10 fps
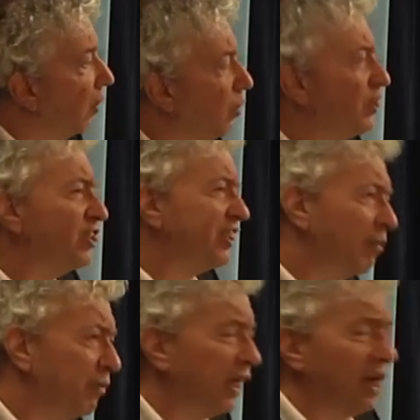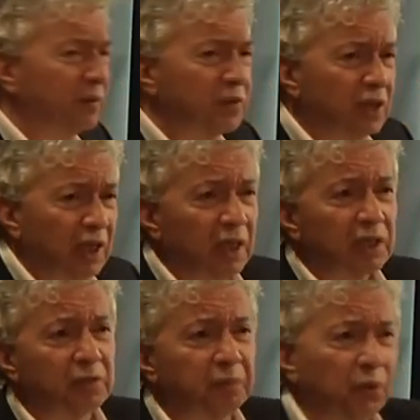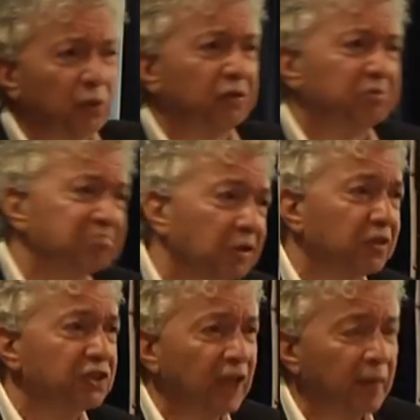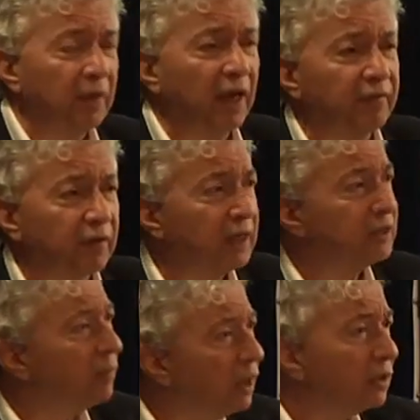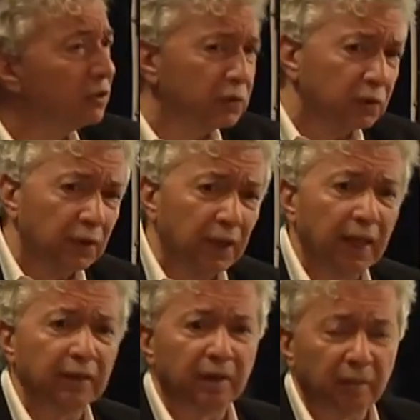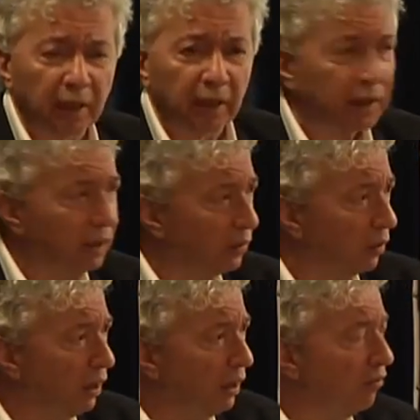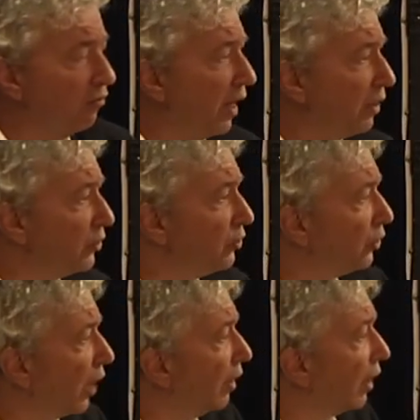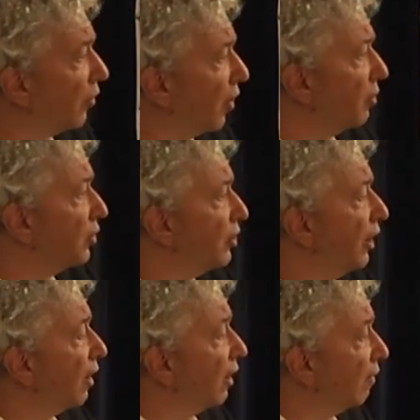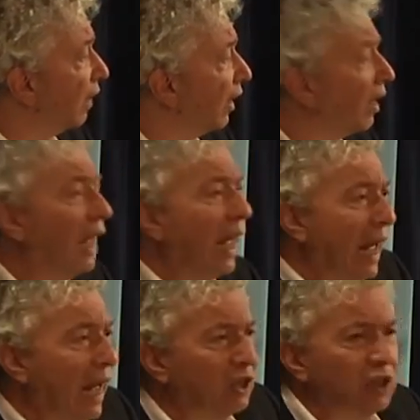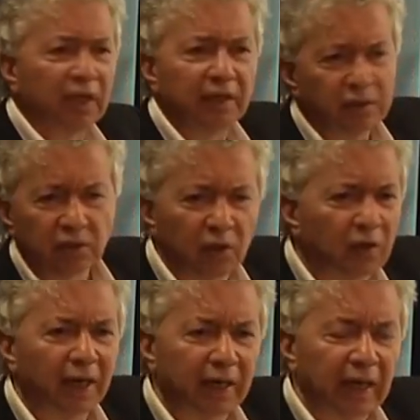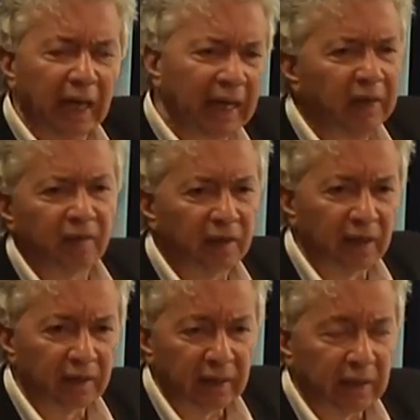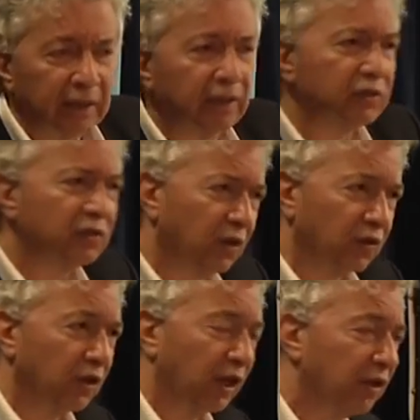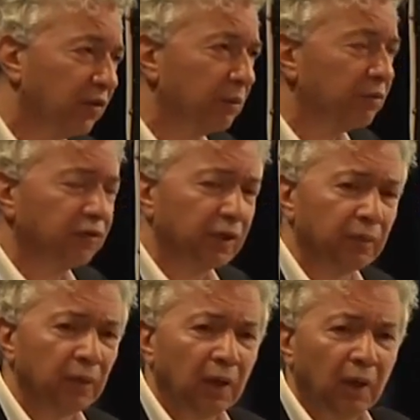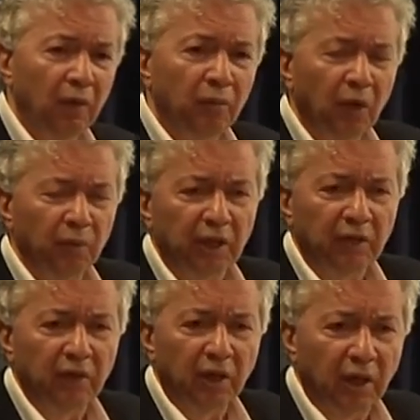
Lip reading: which sometimes is put on the same level as Mercosur in Latin America or various trade agreements here and there. Actually, it doesn't look like anything like that. It is not. I agree with Philip Bobbitt.